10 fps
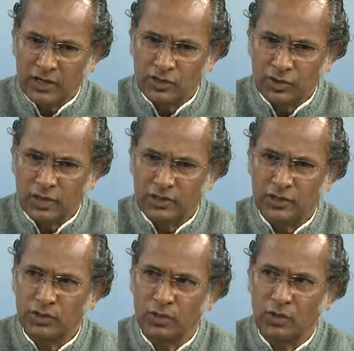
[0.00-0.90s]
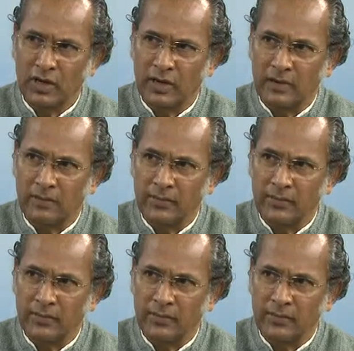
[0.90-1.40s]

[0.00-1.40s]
astrology through a